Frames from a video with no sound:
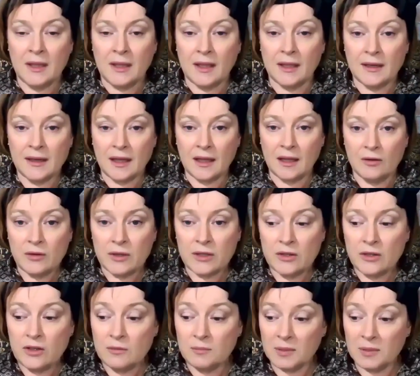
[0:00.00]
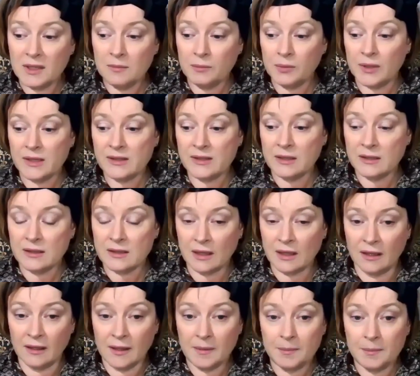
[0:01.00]
And how can you be in present
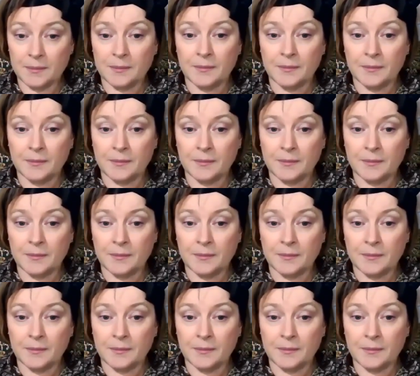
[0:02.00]
time?